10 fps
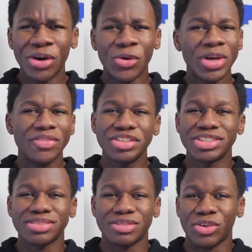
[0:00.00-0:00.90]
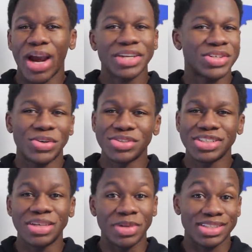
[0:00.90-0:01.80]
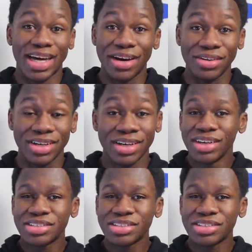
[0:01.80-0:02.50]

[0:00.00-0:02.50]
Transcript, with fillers: or even just crash the whole system entirely.